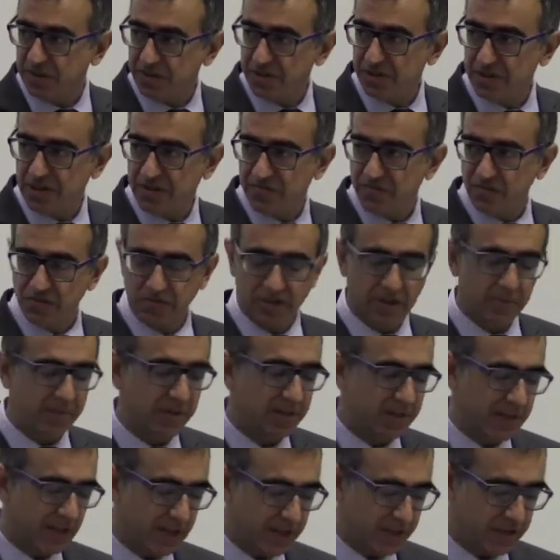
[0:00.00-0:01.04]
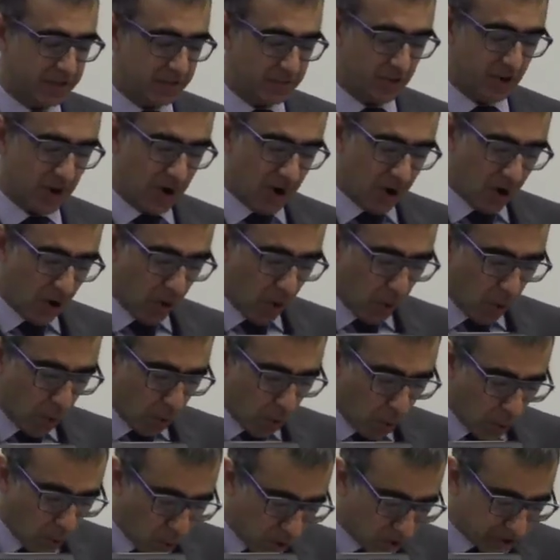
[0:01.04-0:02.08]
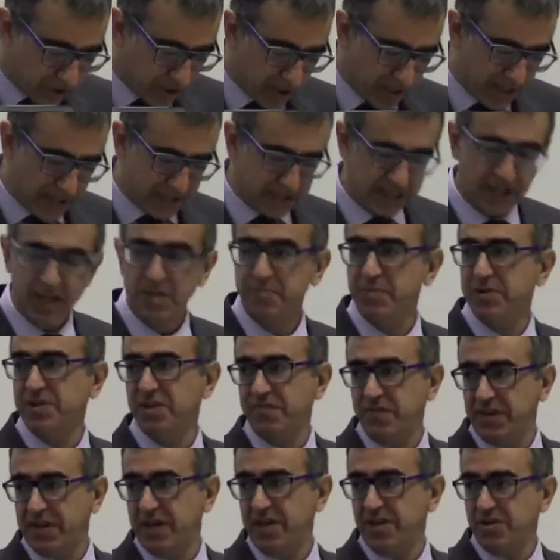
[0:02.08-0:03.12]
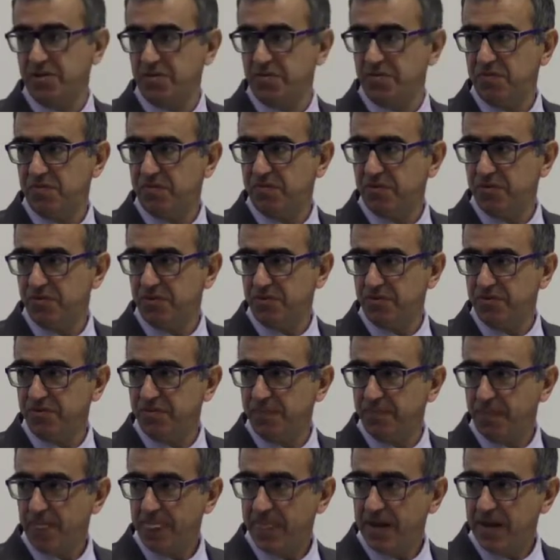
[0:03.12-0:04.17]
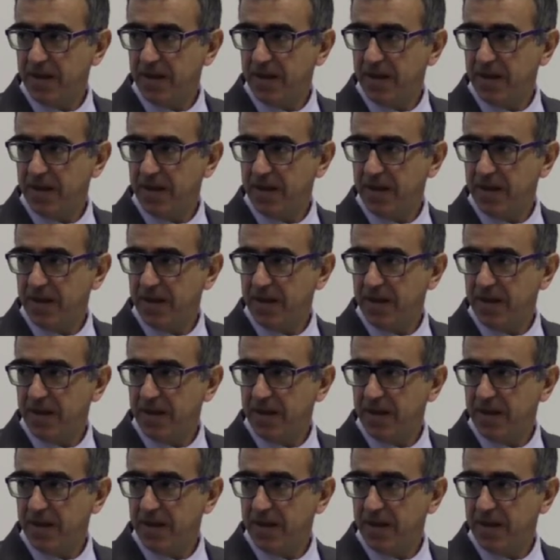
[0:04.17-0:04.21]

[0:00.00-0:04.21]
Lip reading: This is a fundamental issue. What is a specification for you?